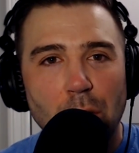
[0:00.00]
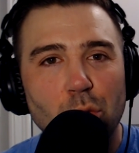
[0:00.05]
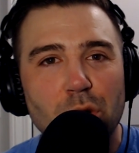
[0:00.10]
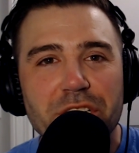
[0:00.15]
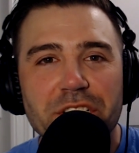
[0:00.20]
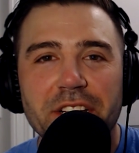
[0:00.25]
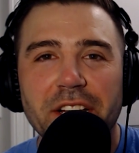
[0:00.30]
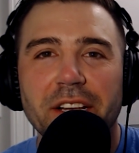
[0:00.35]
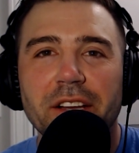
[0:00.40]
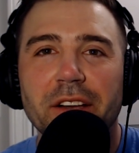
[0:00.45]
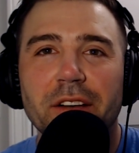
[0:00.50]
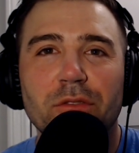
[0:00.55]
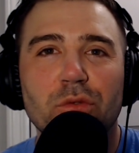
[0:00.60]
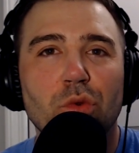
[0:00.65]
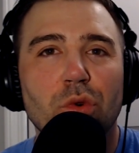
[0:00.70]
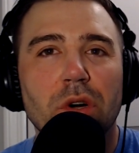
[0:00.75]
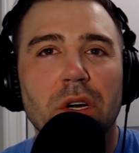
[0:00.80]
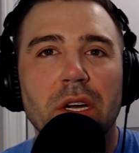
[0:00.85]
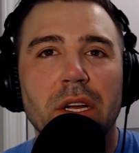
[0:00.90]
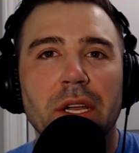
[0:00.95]
I wish they could
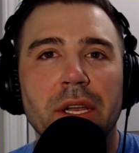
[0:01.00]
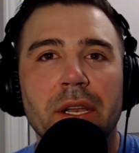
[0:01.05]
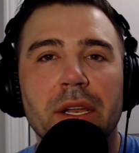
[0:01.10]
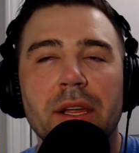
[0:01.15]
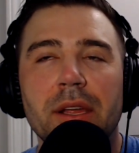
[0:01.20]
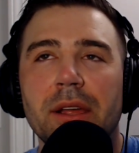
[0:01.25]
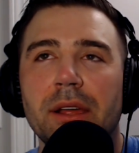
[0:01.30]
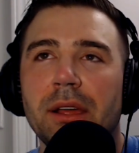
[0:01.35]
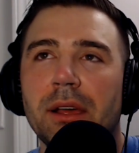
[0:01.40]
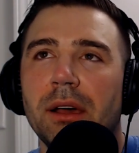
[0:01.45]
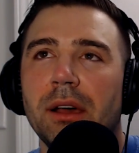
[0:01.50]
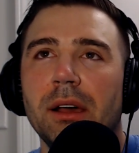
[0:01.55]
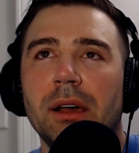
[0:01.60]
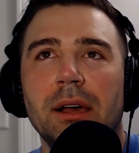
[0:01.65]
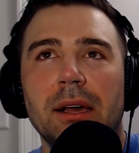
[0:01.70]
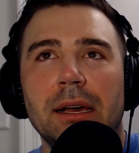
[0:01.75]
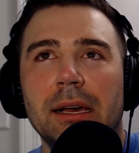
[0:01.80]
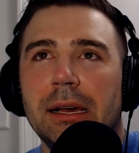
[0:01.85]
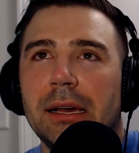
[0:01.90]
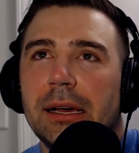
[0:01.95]
have won.
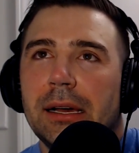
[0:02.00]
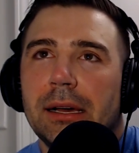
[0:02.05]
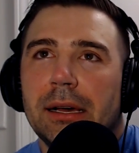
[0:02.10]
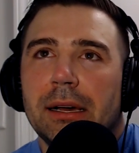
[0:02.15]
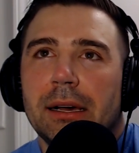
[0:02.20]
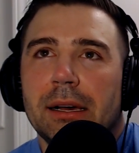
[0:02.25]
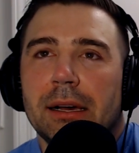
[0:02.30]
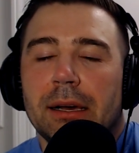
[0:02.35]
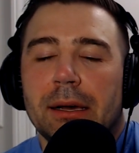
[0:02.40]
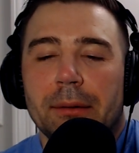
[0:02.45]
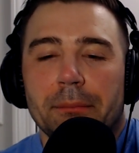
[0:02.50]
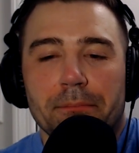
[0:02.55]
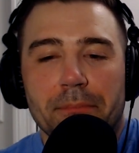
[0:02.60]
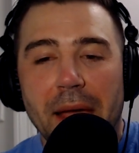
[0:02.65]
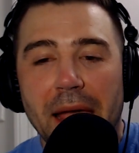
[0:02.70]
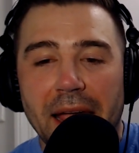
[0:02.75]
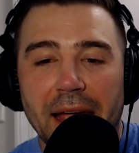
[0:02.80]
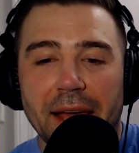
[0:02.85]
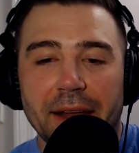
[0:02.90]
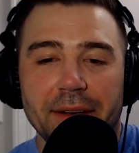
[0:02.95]

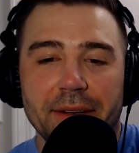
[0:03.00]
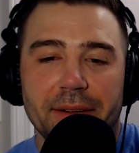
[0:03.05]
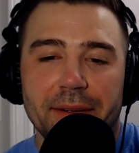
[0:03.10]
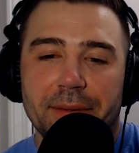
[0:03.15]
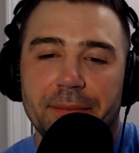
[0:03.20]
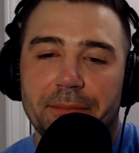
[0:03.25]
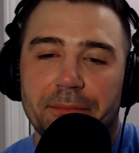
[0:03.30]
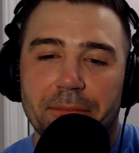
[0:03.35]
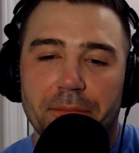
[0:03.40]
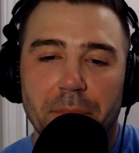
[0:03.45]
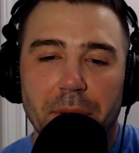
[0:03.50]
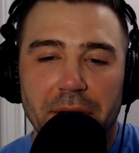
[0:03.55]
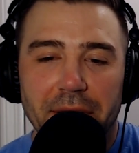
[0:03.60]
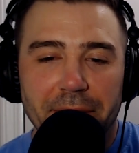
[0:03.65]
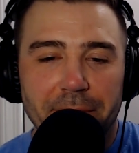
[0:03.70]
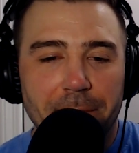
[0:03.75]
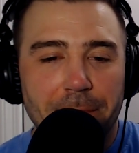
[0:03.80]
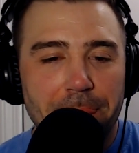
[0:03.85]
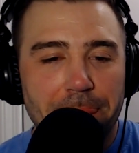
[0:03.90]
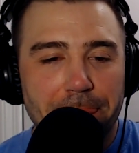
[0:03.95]
Man,
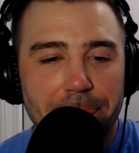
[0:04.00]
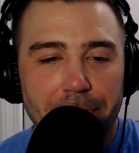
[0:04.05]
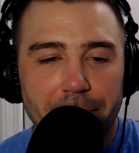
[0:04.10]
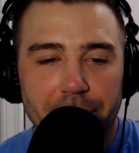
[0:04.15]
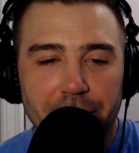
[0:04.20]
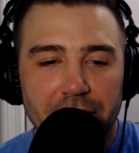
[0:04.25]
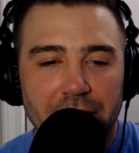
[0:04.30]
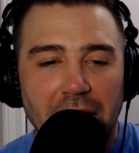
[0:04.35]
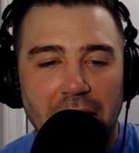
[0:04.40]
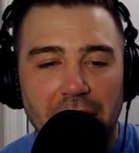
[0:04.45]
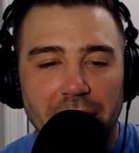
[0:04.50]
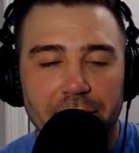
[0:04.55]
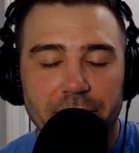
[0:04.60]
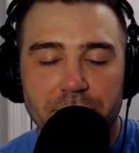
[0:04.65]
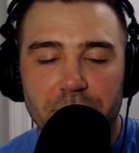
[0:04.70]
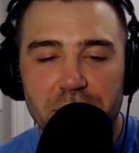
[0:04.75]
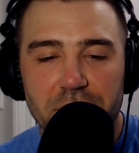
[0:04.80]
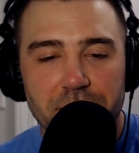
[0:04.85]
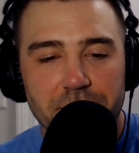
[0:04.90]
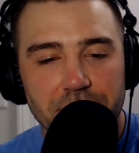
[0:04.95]
but
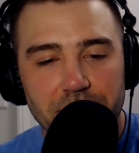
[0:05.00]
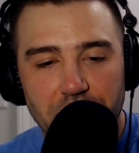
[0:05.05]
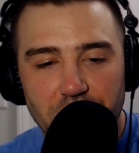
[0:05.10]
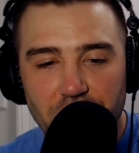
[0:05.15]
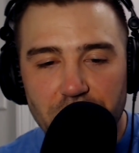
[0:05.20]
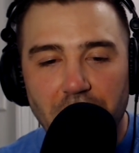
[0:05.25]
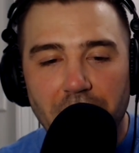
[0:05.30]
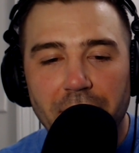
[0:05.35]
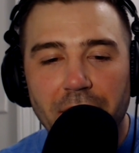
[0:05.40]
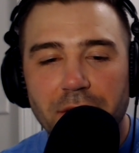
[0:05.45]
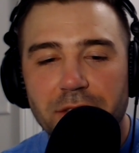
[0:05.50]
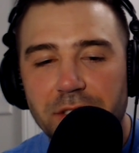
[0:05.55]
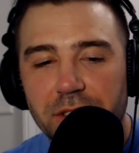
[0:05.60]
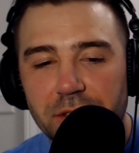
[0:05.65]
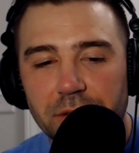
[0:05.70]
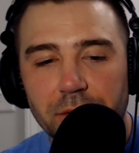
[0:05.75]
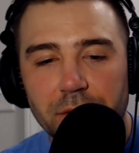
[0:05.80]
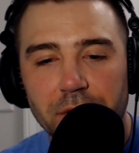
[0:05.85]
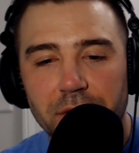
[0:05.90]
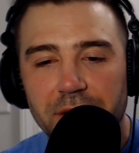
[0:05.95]
God, just shout out
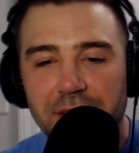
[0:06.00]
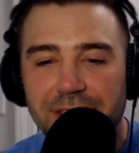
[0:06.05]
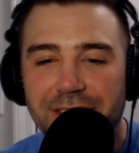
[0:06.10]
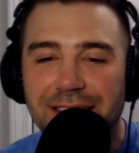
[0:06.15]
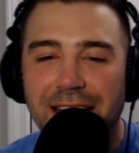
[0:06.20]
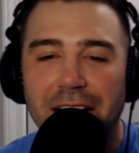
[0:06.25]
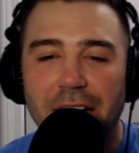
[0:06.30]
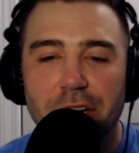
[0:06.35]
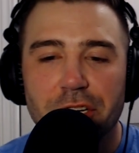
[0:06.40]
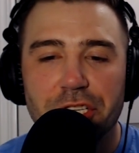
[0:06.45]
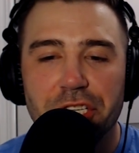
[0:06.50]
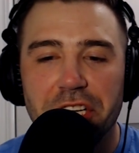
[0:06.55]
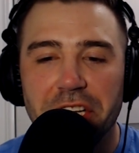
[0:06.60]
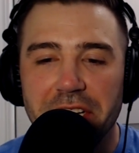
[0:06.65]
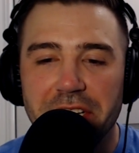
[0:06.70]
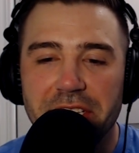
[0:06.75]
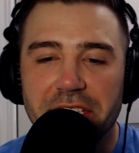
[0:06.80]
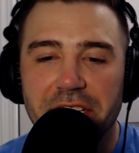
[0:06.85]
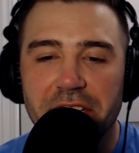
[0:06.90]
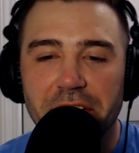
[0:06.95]
to the entire
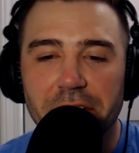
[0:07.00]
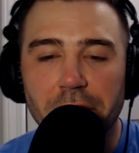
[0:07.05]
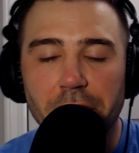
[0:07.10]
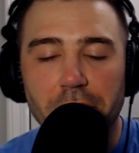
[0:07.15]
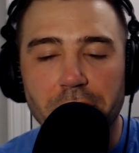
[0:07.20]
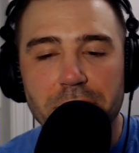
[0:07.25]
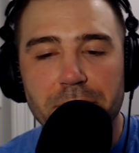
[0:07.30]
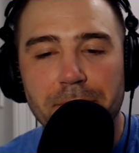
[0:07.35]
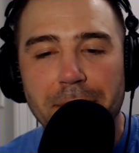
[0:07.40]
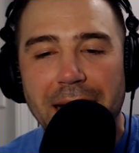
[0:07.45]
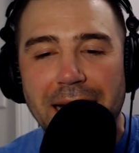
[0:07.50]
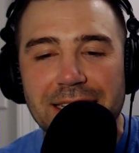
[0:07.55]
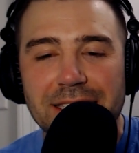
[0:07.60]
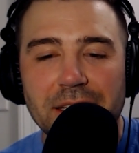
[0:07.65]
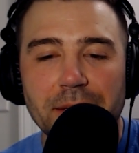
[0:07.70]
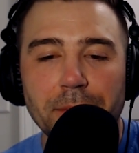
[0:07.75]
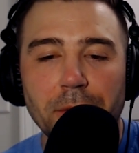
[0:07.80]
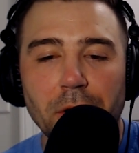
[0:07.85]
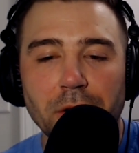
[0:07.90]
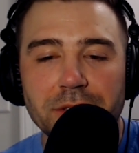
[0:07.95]
GET girls
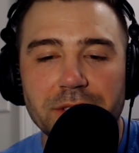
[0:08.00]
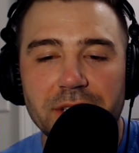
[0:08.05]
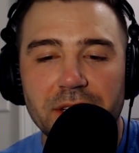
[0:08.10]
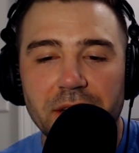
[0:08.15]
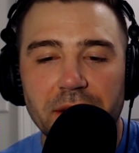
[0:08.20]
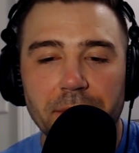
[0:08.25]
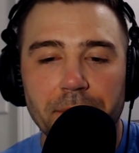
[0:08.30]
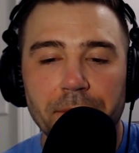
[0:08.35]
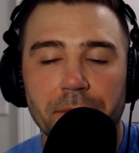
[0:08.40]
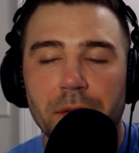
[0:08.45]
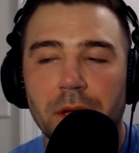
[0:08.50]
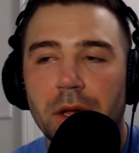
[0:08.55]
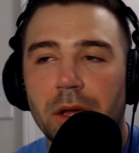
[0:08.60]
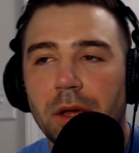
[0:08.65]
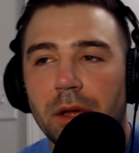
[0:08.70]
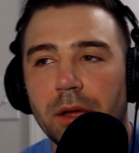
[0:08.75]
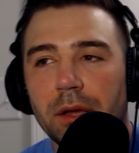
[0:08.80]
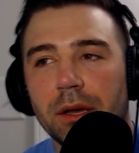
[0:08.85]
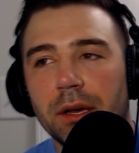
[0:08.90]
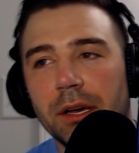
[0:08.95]
basketball team.
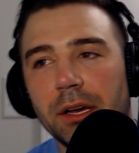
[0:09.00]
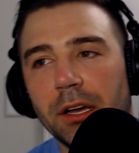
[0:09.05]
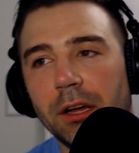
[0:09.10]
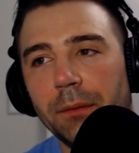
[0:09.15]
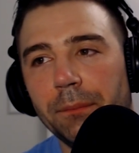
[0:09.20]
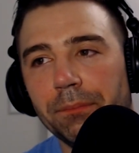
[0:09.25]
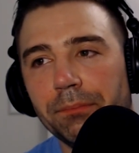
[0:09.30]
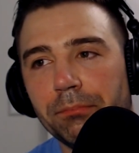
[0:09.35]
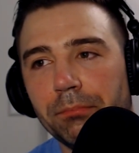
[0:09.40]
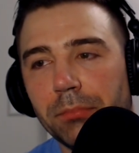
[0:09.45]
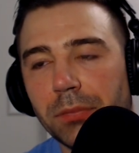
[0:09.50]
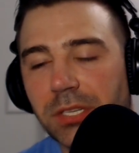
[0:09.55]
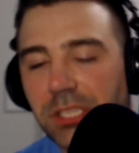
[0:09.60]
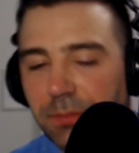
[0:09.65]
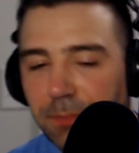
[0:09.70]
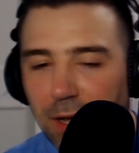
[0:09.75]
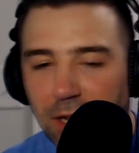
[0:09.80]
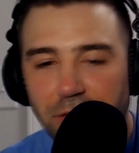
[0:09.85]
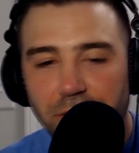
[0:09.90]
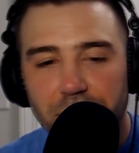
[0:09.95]
A
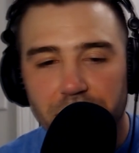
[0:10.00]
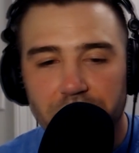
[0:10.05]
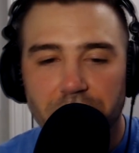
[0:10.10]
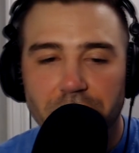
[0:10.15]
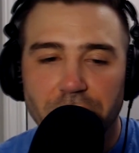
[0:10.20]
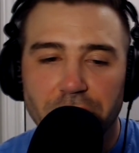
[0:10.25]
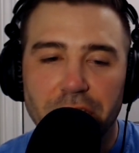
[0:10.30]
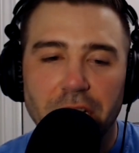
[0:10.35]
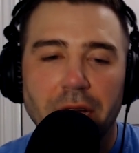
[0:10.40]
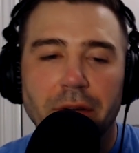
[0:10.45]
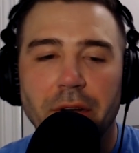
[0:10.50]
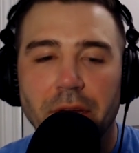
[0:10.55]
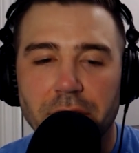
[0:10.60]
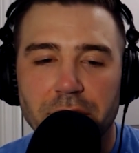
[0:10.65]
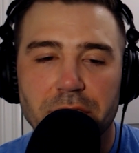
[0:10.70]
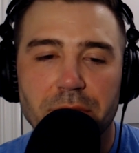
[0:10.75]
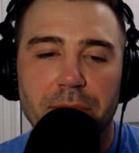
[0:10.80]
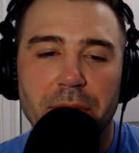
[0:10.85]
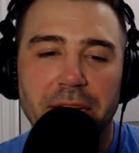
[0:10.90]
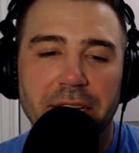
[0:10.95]
special shout
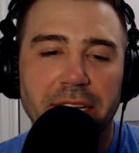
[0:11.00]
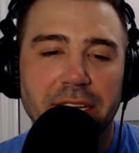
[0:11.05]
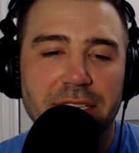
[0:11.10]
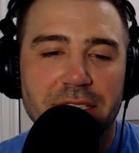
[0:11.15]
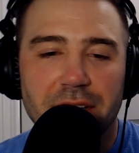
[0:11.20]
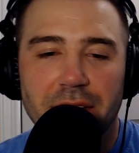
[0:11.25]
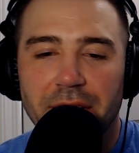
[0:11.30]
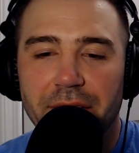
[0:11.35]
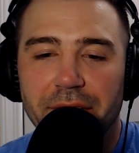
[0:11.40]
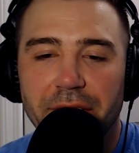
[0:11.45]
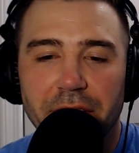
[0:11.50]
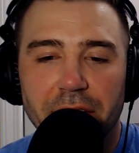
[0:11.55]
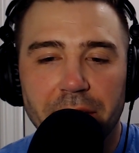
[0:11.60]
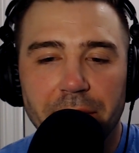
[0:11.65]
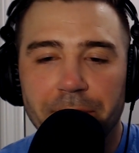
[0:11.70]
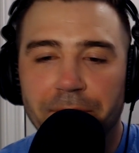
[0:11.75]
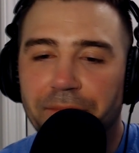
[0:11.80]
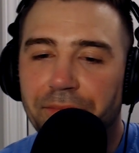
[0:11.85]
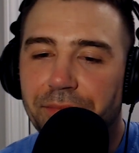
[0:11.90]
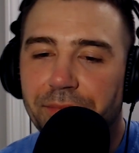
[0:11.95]
out to my niece
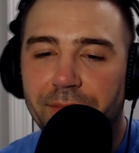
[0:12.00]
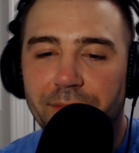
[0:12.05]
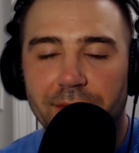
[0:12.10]
Olivia.